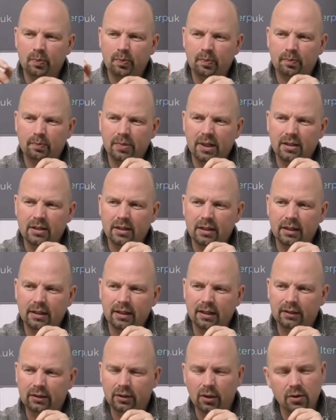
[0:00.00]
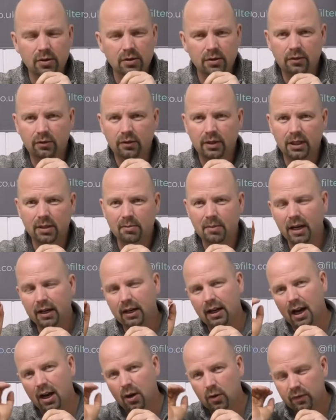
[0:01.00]
basically it doesn't really matter
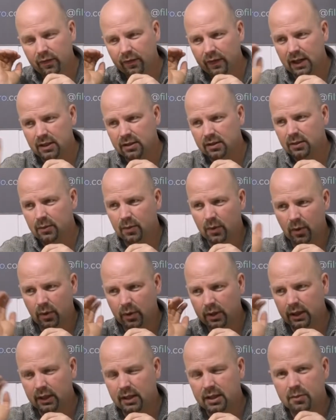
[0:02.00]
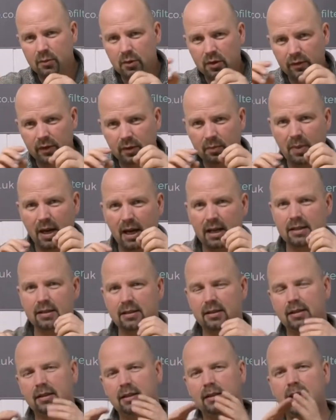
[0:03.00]
how fast the water is moving
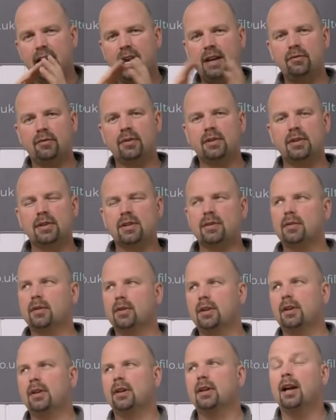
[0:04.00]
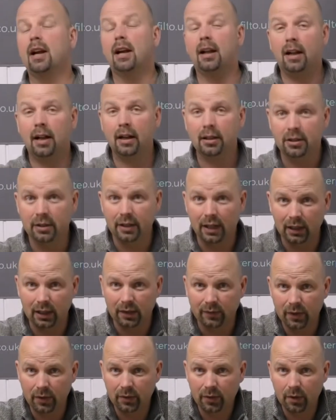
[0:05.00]
past the entrance. Actually, I'll
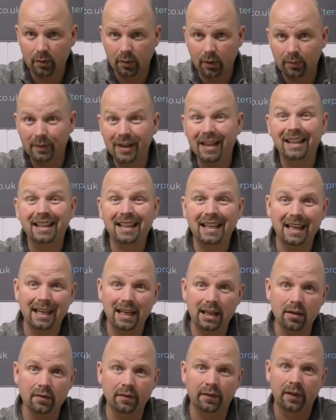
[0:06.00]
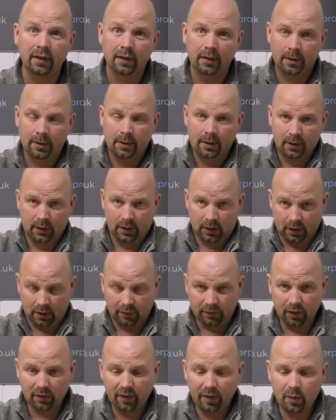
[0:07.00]
give you another one, a cave. If
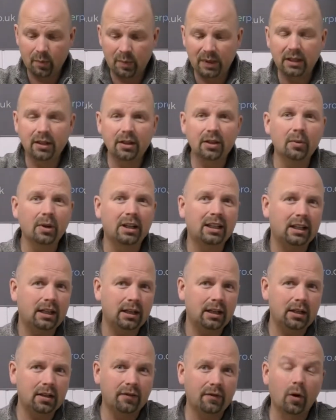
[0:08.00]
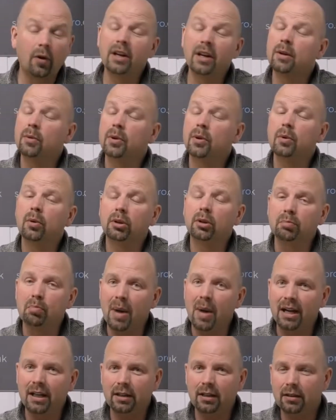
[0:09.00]
you've ever been into a cave or into an old
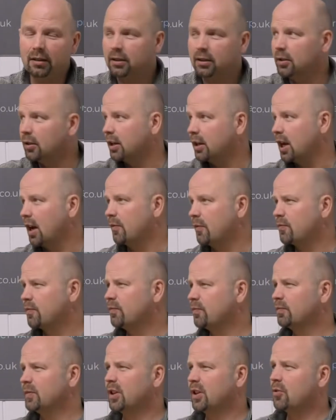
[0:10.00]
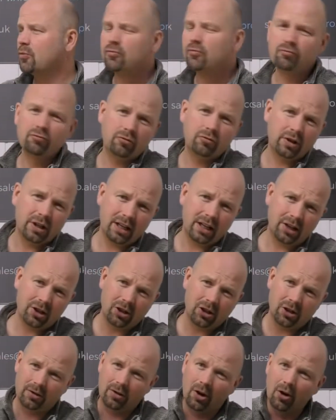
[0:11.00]
mine, you could have a
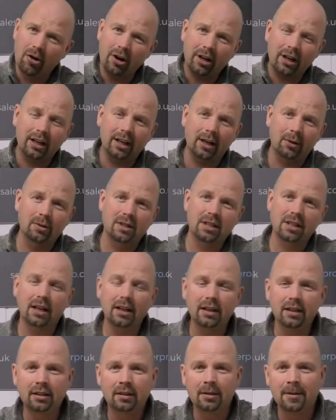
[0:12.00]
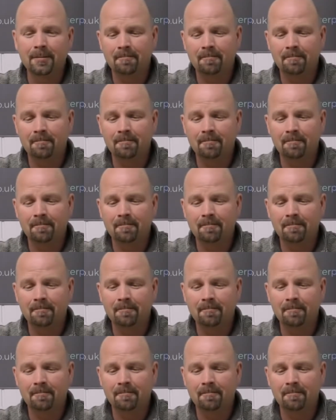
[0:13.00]
raging hurricane outside.